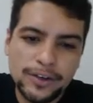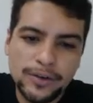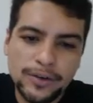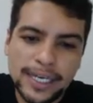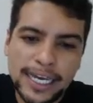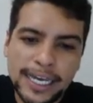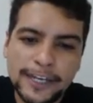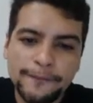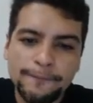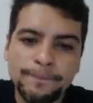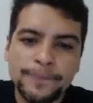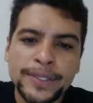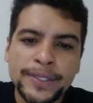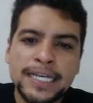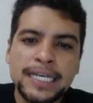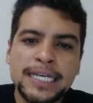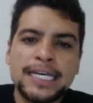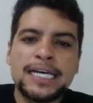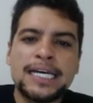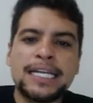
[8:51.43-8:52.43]
okay?
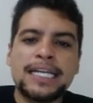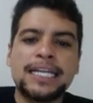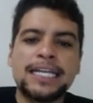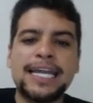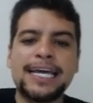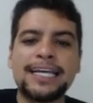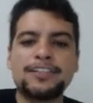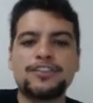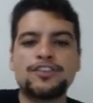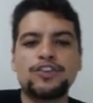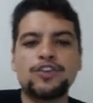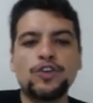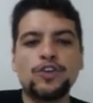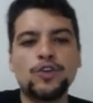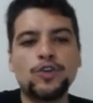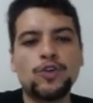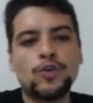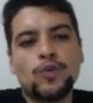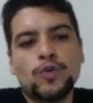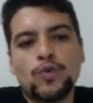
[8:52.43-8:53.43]
Let's
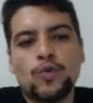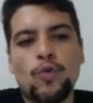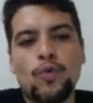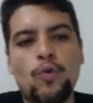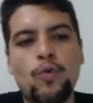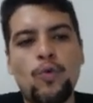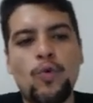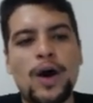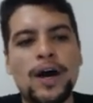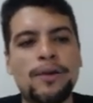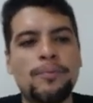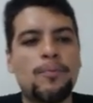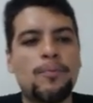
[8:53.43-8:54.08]
do one